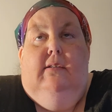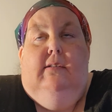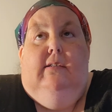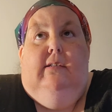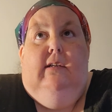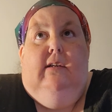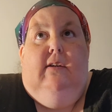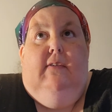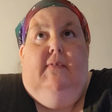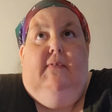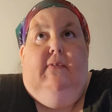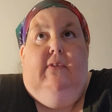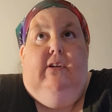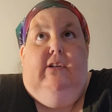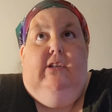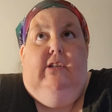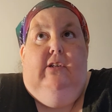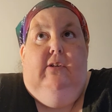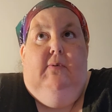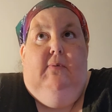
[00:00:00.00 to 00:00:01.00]
sick
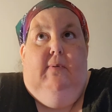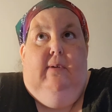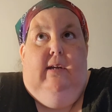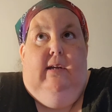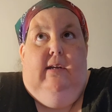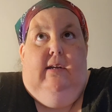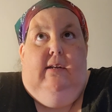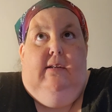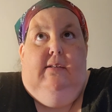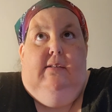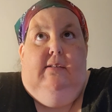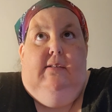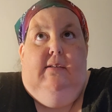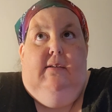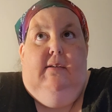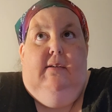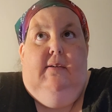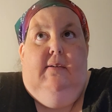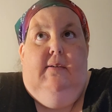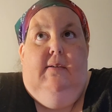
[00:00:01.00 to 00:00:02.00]
for two
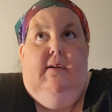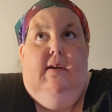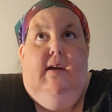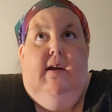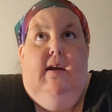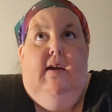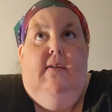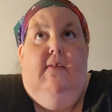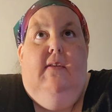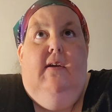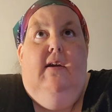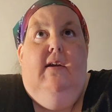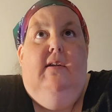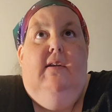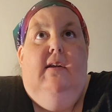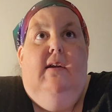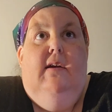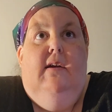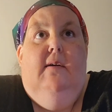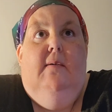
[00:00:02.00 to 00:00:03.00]
weeks. And
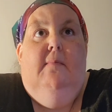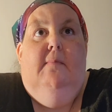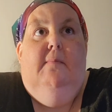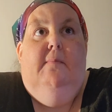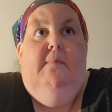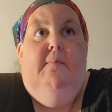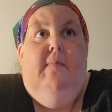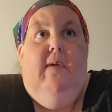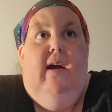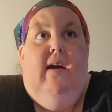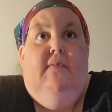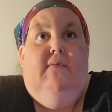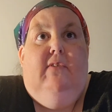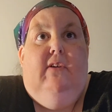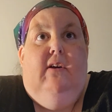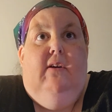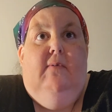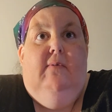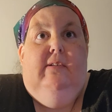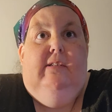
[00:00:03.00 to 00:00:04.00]
then um,
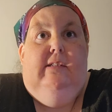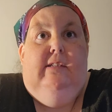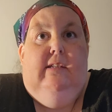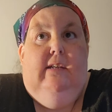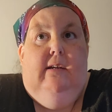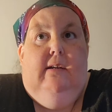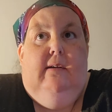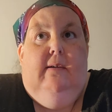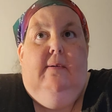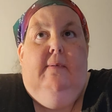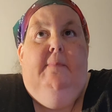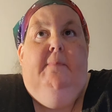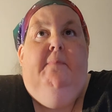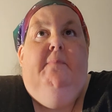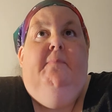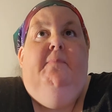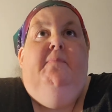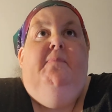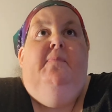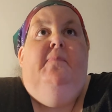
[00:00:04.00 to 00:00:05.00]
after I was sick,
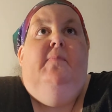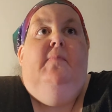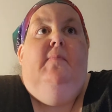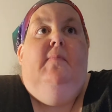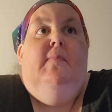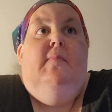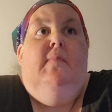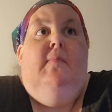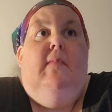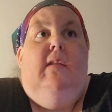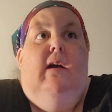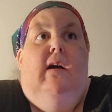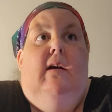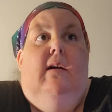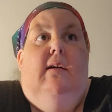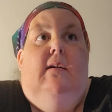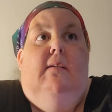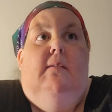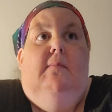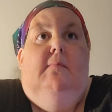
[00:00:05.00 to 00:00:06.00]

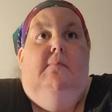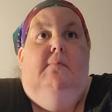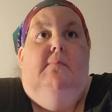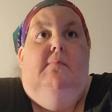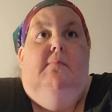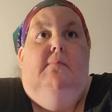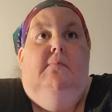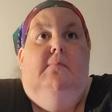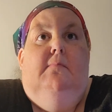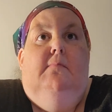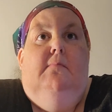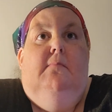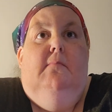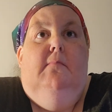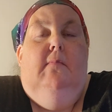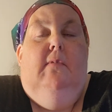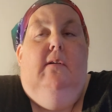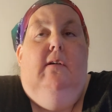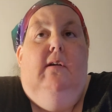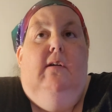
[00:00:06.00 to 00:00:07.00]
um,
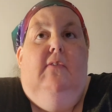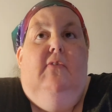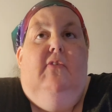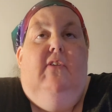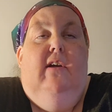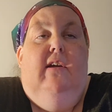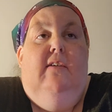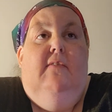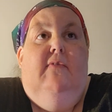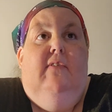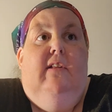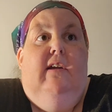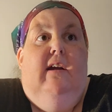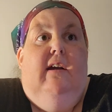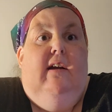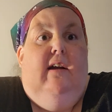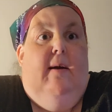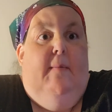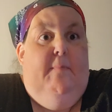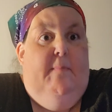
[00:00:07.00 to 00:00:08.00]
uh, thankfully,
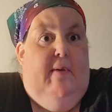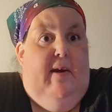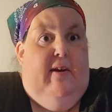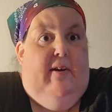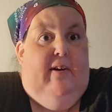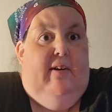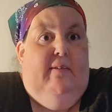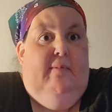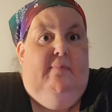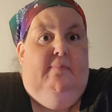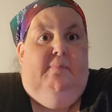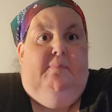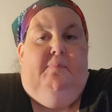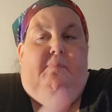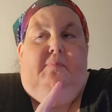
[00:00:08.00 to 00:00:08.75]
I got better.